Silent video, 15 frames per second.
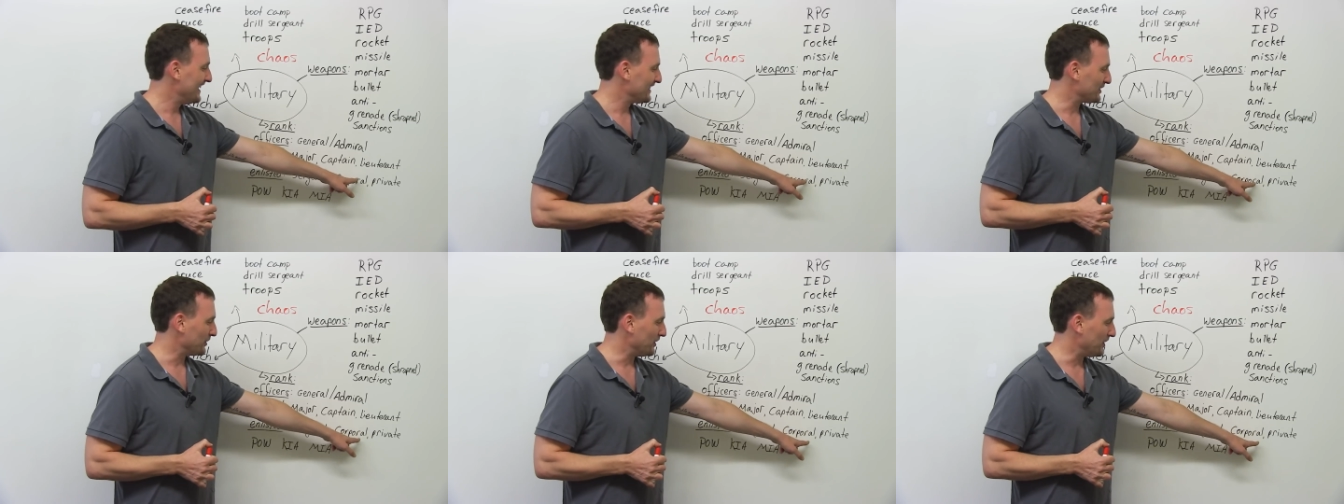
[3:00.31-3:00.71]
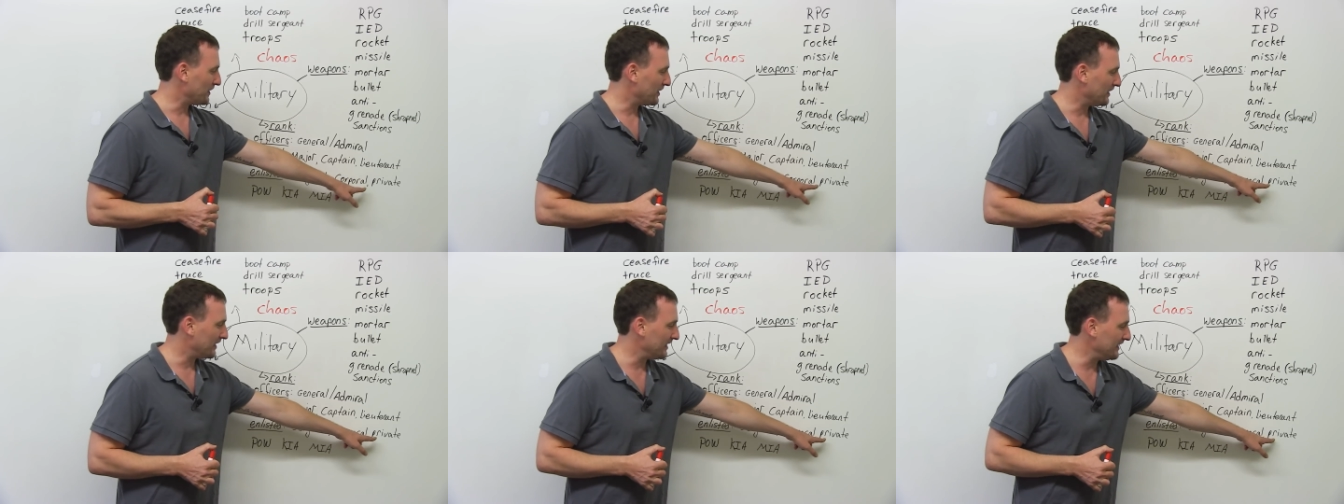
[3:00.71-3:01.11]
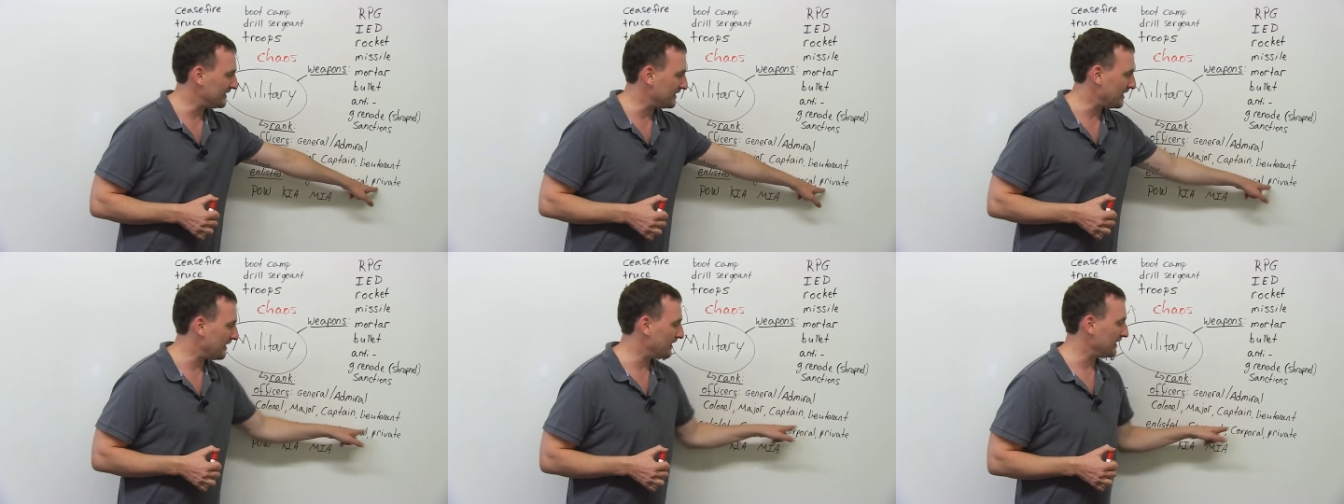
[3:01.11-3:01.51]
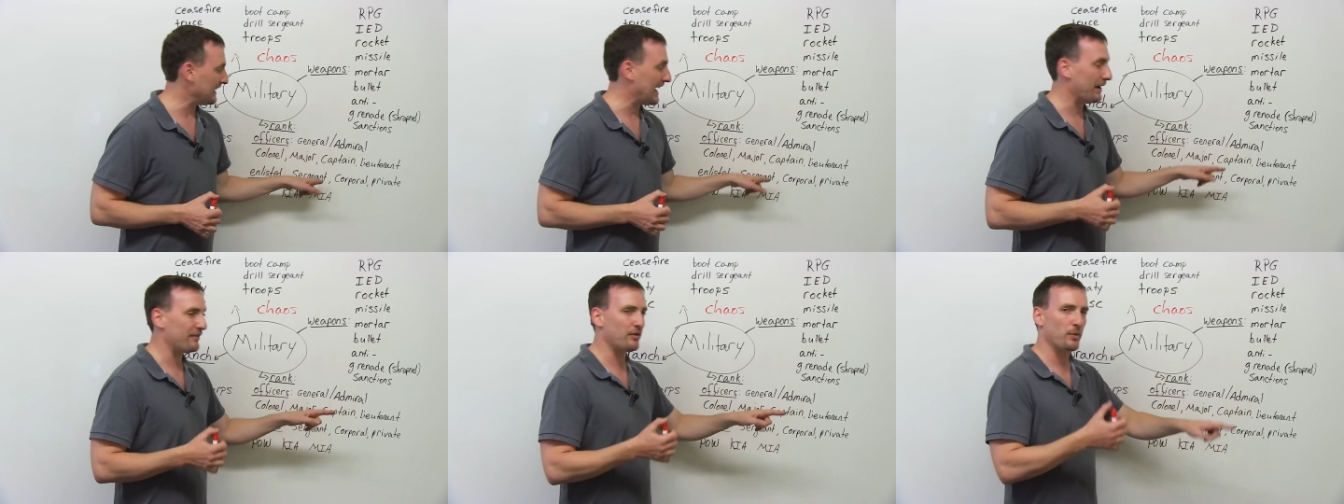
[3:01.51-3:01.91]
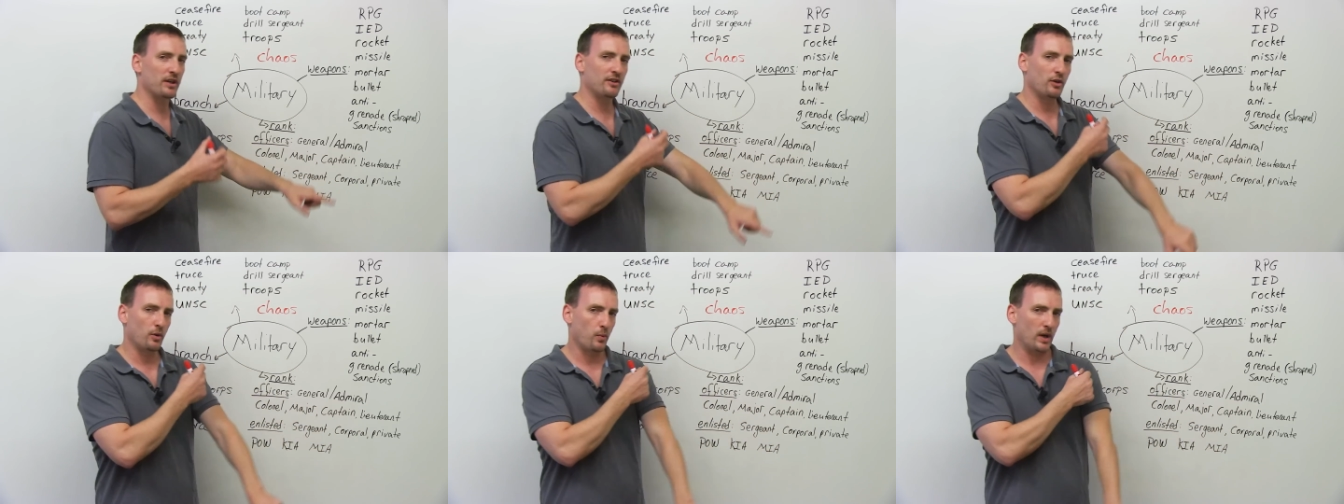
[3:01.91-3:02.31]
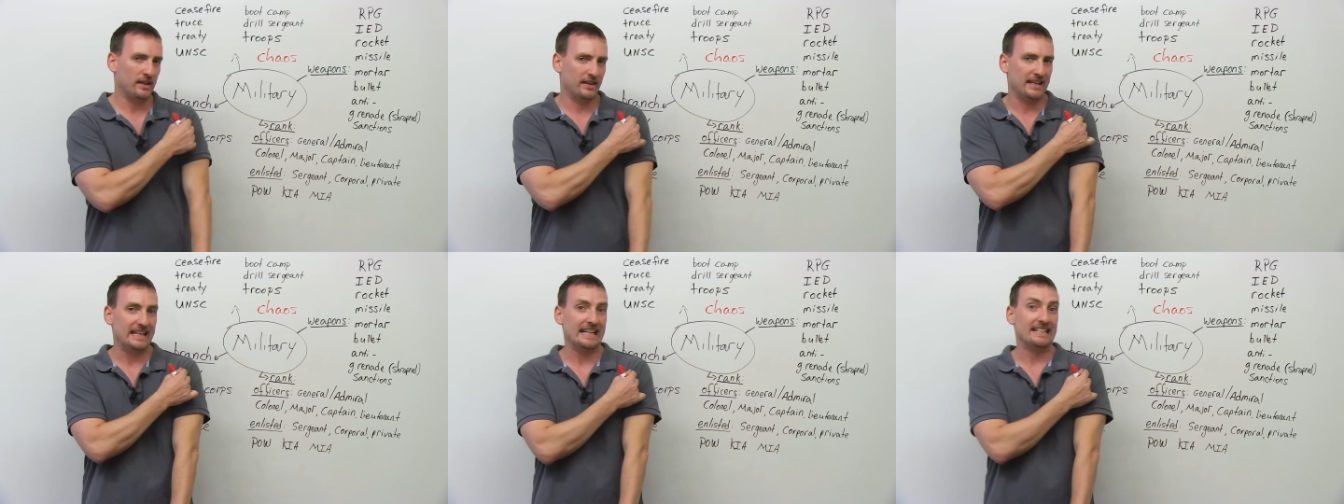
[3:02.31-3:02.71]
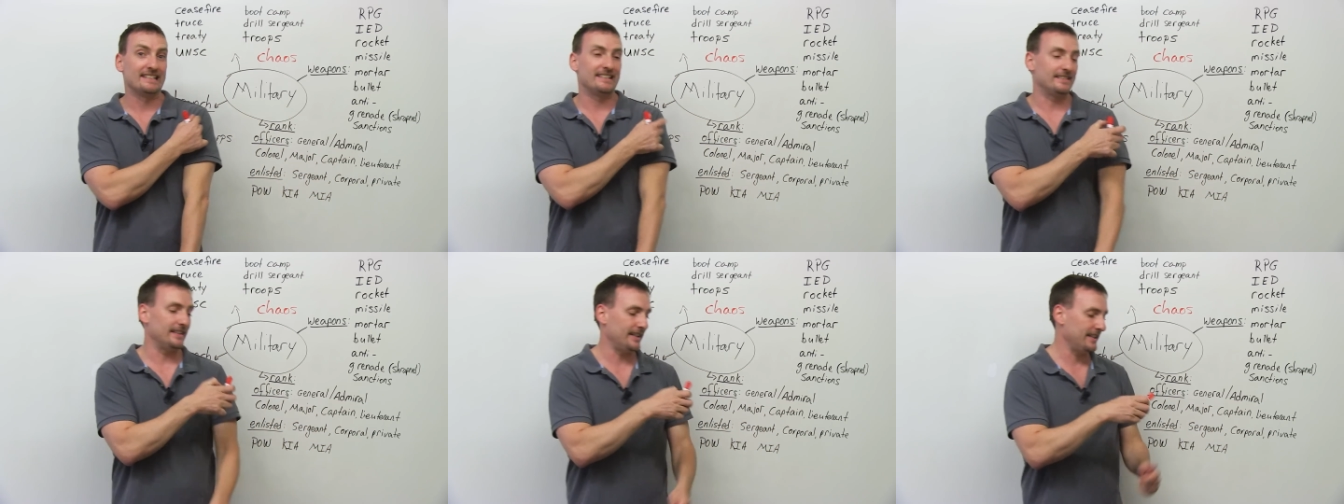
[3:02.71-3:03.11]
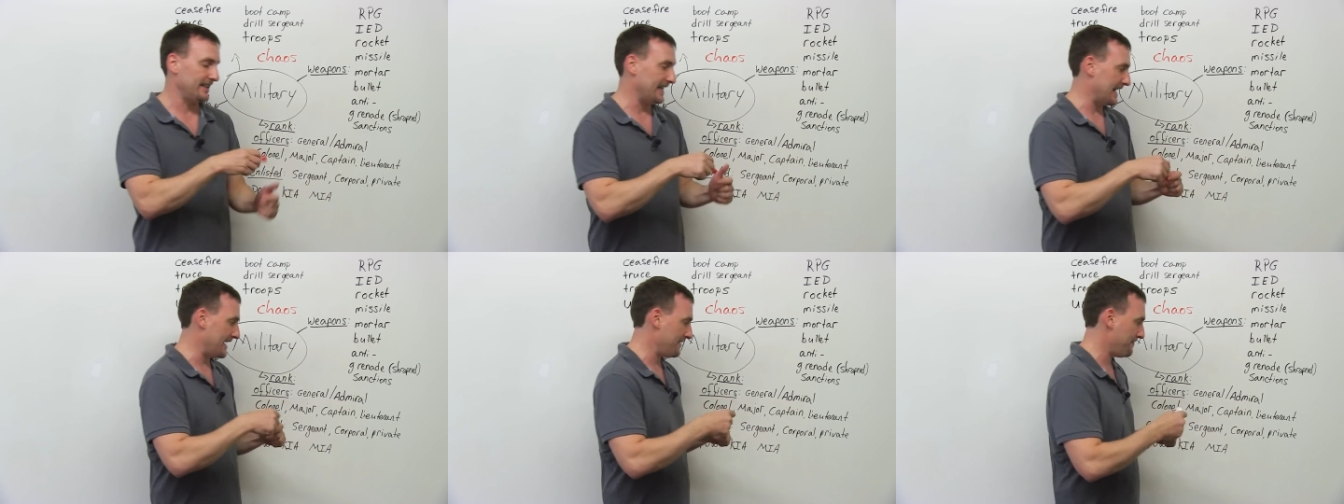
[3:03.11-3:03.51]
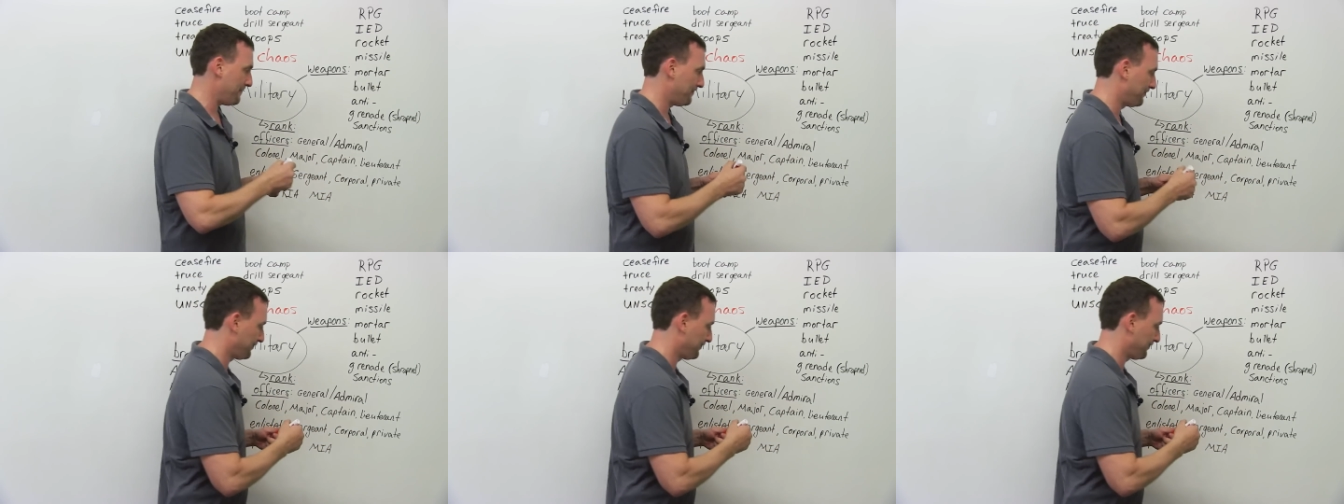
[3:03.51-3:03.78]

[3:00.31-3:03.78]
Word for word: so these are, now if you want to know what the insignia